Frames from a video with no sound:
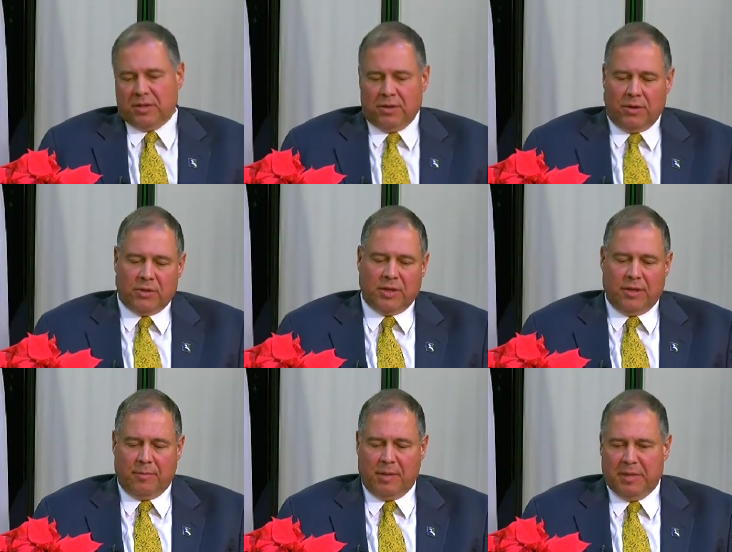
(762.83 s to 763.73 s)
search, and
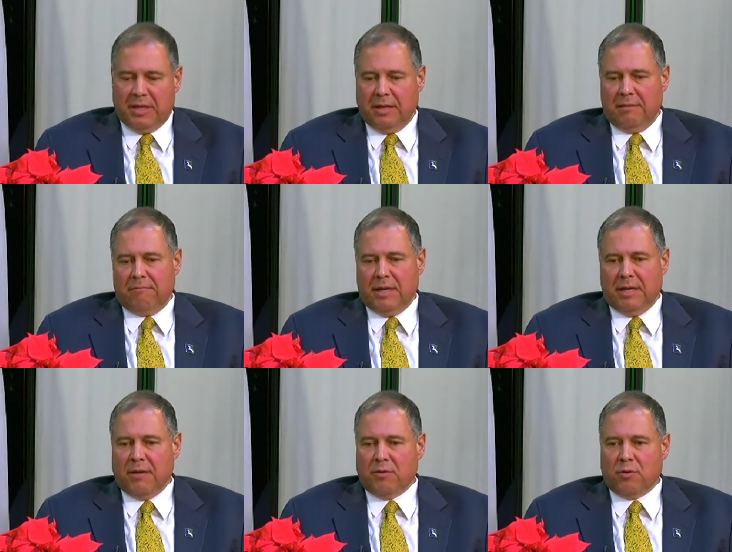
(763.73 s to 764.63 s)
there may be
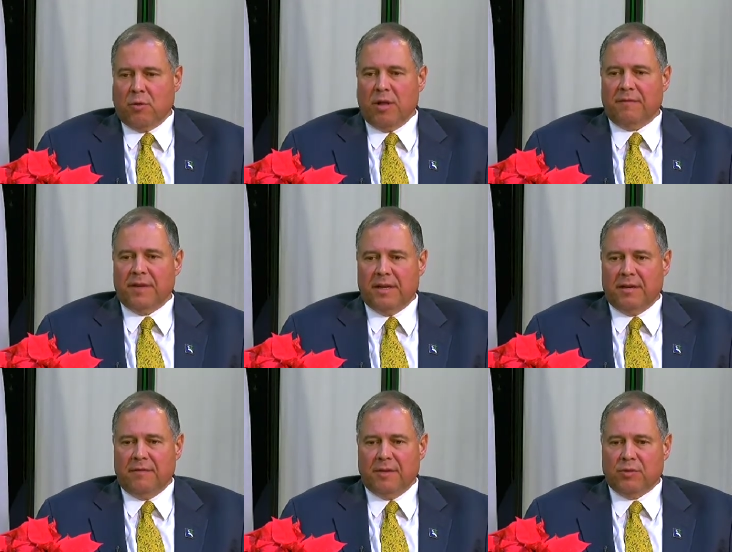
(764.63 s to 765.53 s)
another qualified
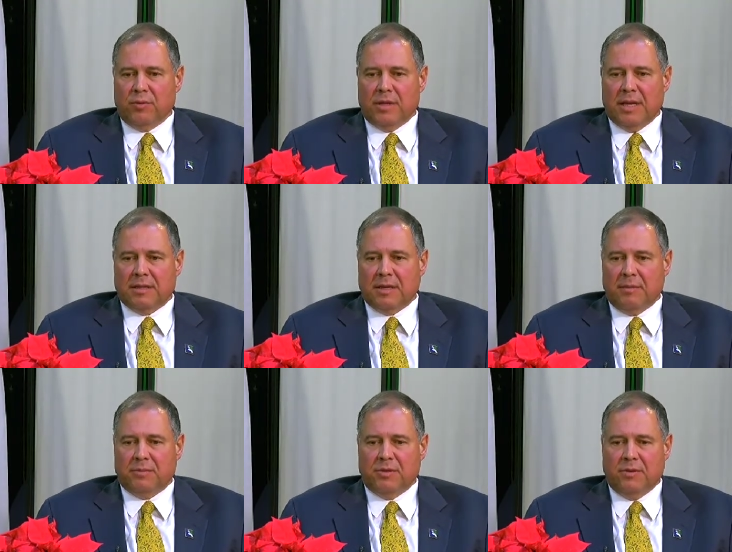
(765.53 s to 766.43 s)
individual, and that's
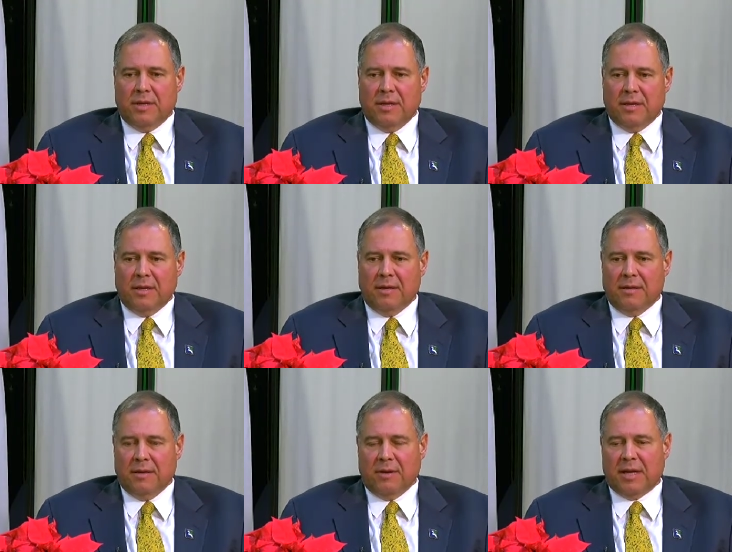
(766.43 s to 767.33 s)
up to the. Uh,
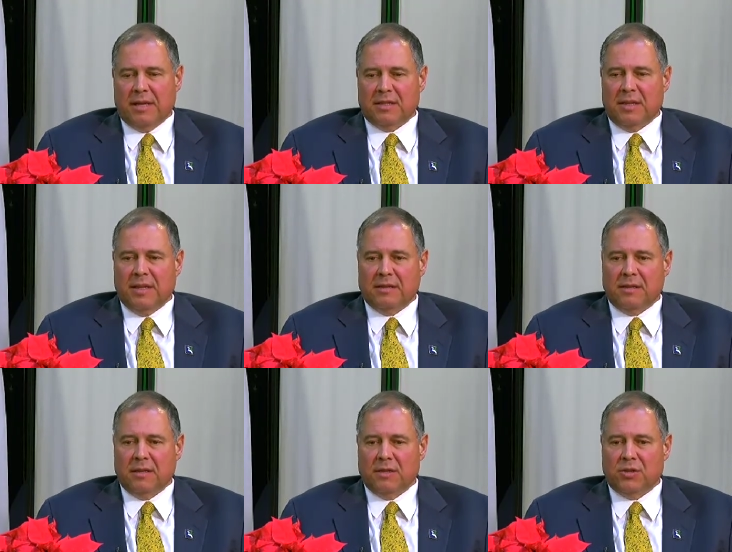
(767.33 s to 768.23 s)
you know, I kind of say that
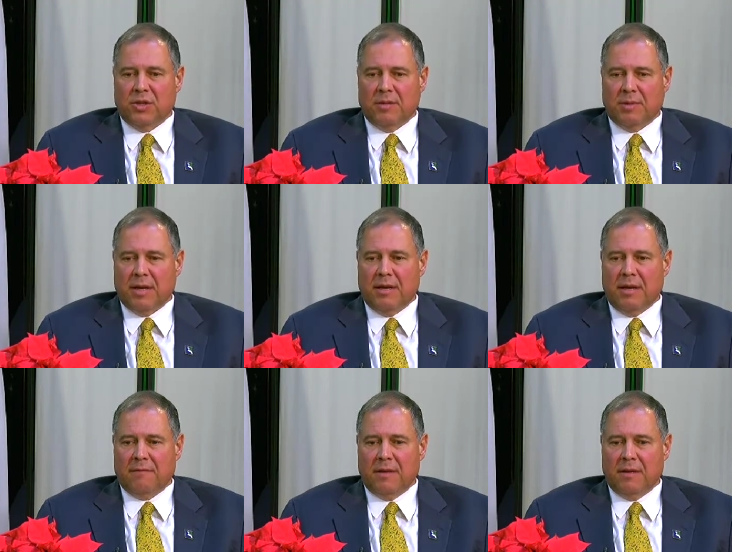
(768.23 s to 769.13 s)
tongue in cheek, but I
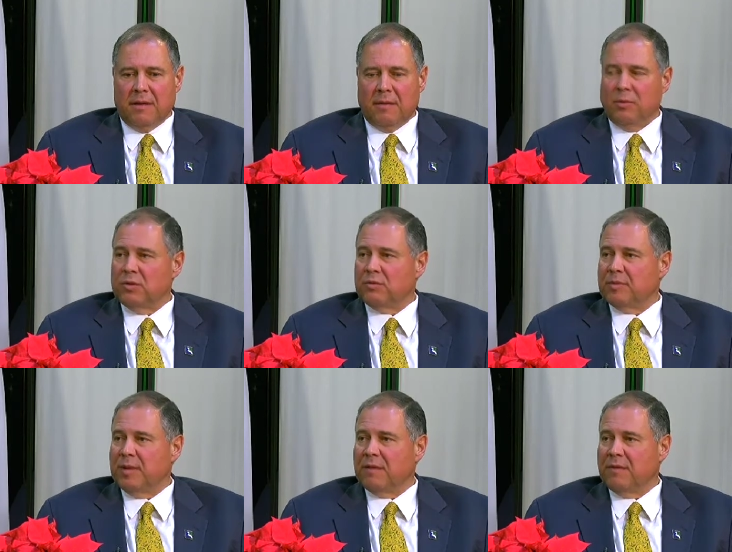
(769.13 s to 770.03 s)
have the utmost
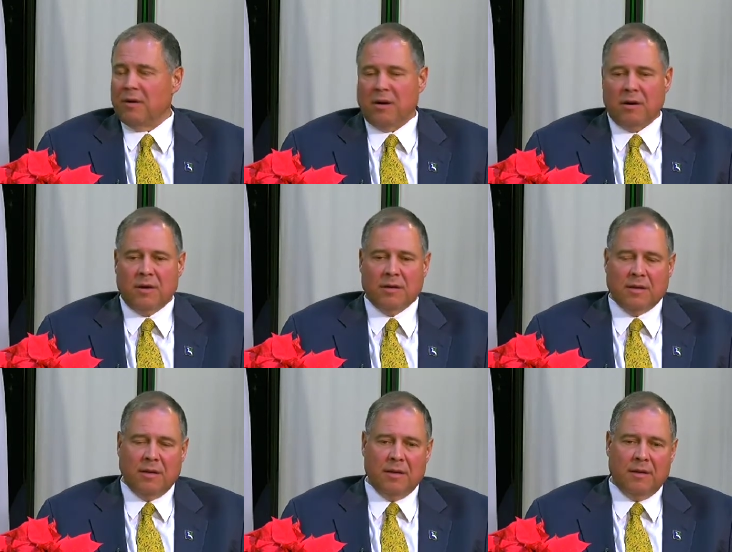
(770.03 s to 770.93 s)
respect for ARA.
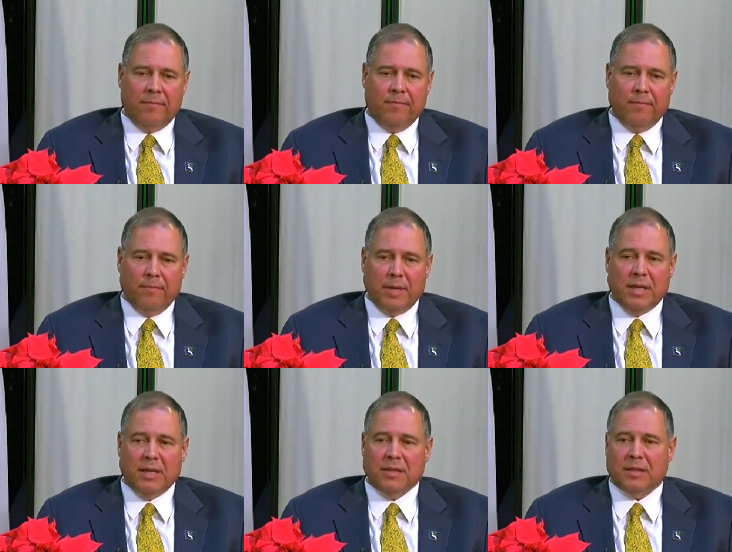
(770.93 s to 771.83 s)
Um, but
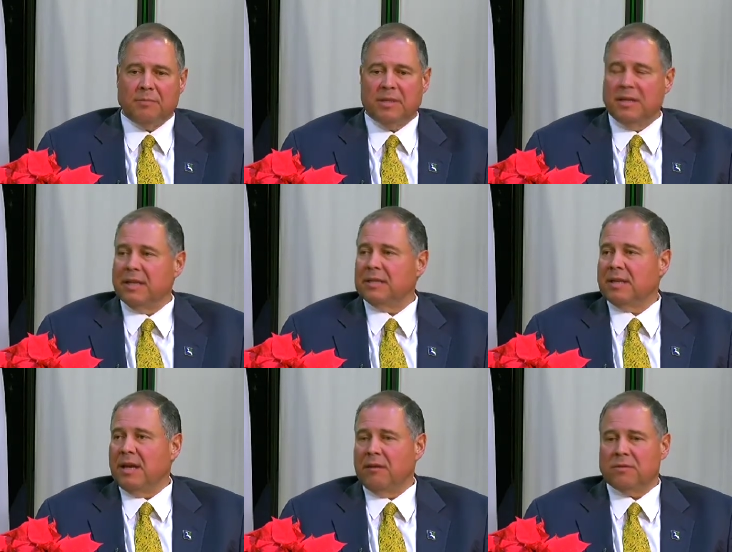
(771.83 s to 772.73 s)
it is up to the
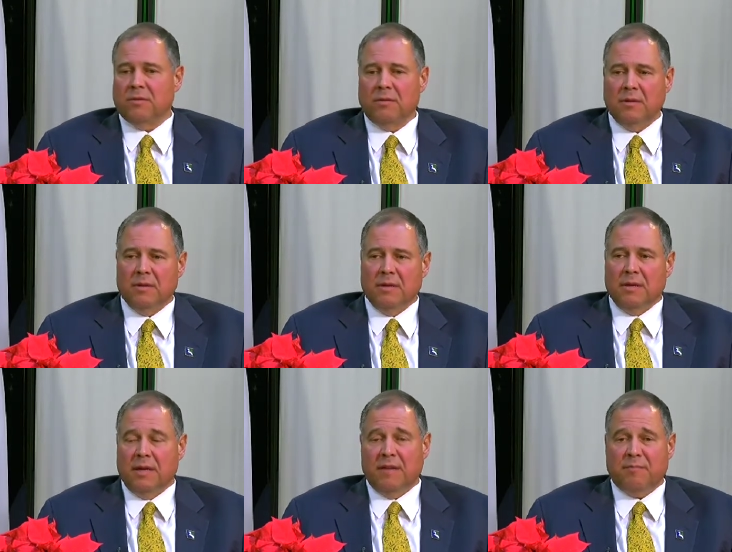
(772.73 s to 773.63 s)
next council,
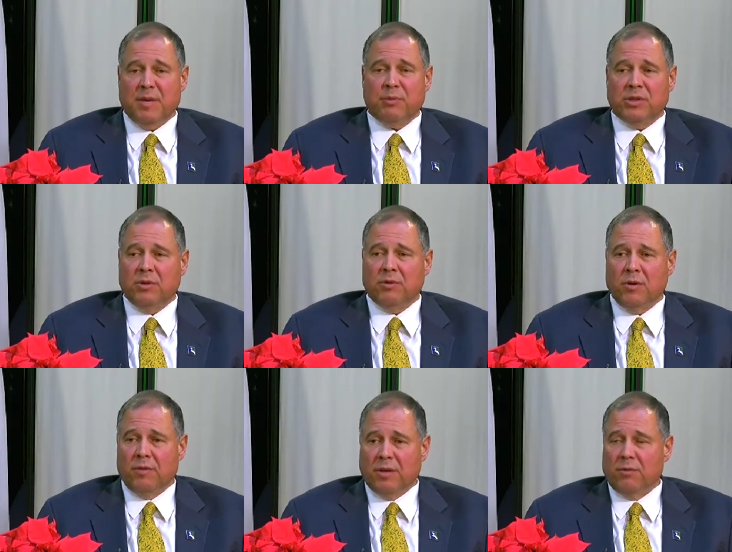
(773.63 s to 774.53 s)
and if people don't
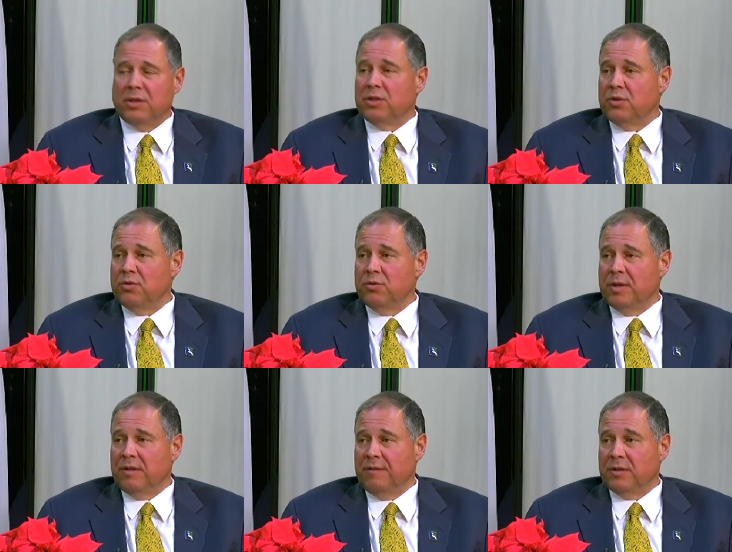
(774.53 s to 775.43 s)
know, the only two
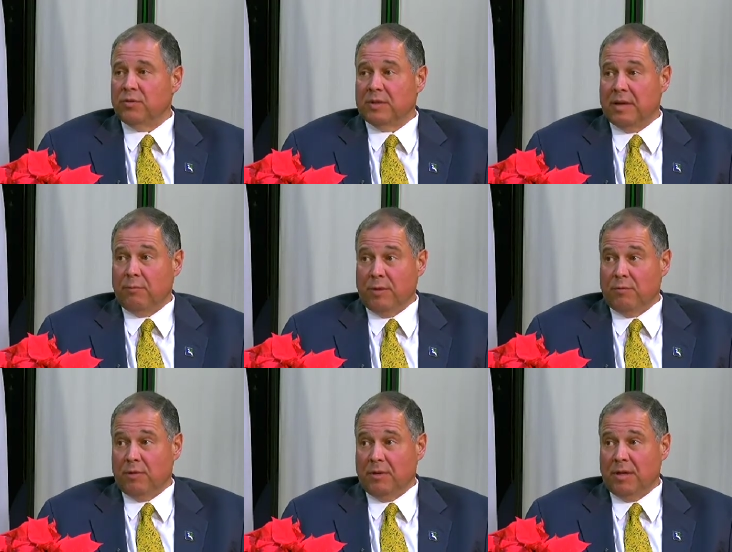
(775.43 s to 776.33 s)
individuals that we
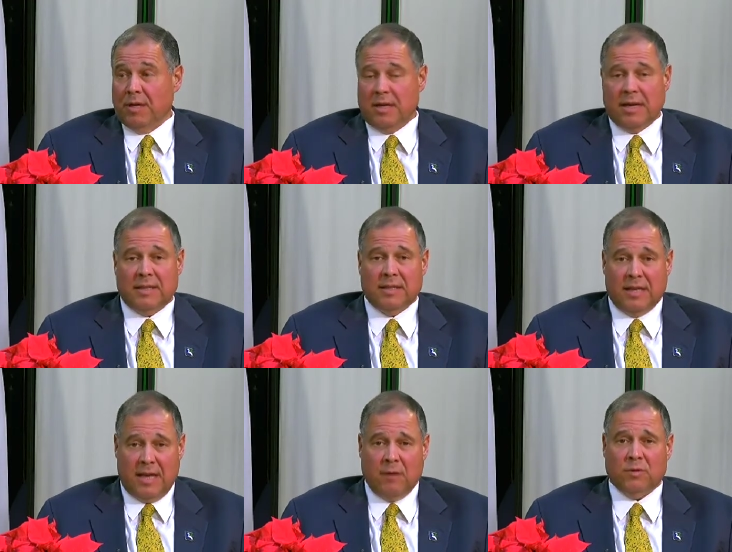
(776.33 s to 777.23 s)
really, as a
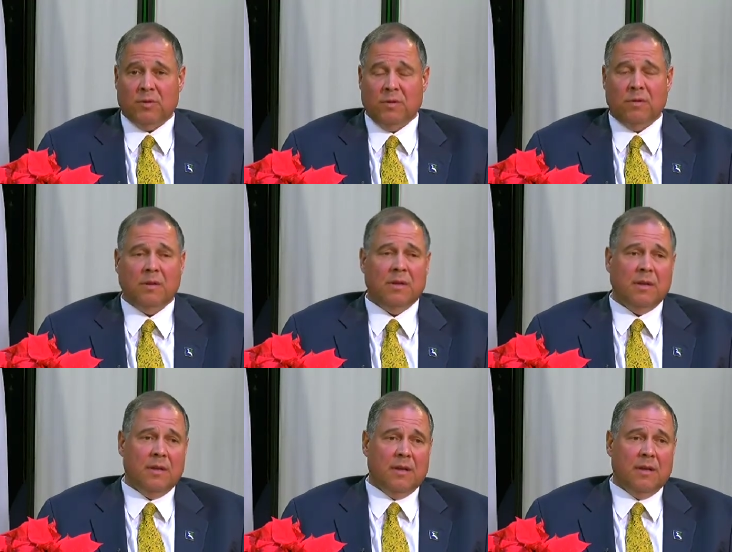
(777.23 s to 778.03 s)
council,